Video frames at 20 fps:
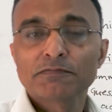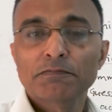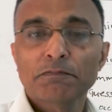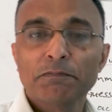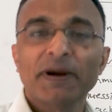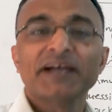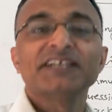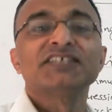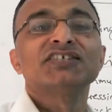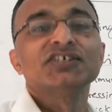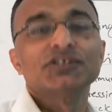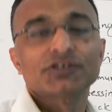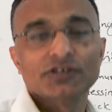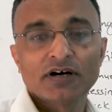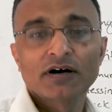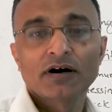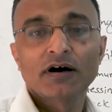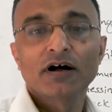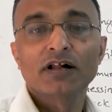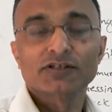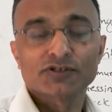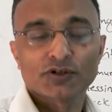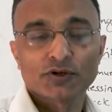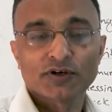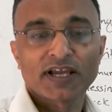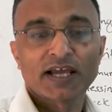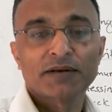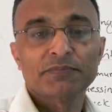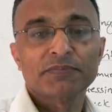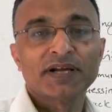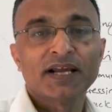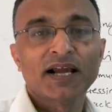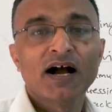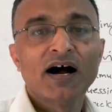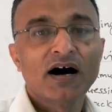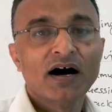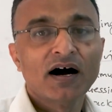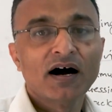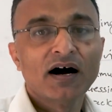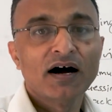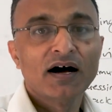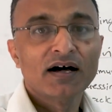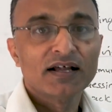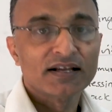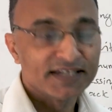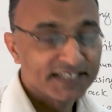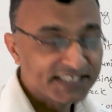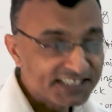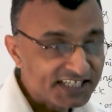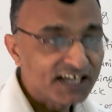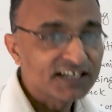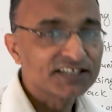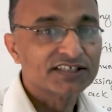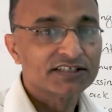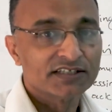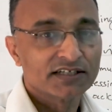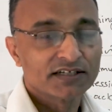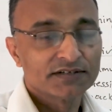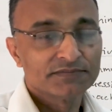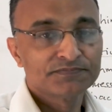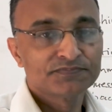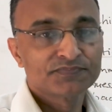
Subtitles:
by teacher also can be listened